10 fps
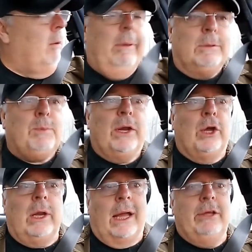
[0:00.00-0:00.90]
It was pretty
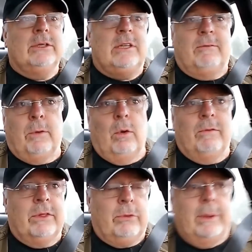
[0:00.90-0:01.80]
good. I used it for
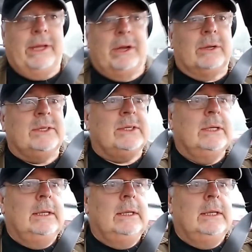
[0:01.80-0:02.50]
over 3 years.